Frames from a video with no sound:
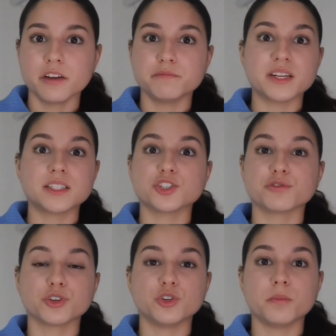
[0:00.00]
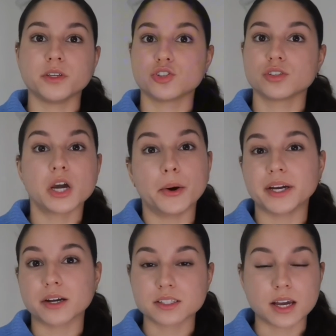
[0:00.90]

Meditation for you means just going outside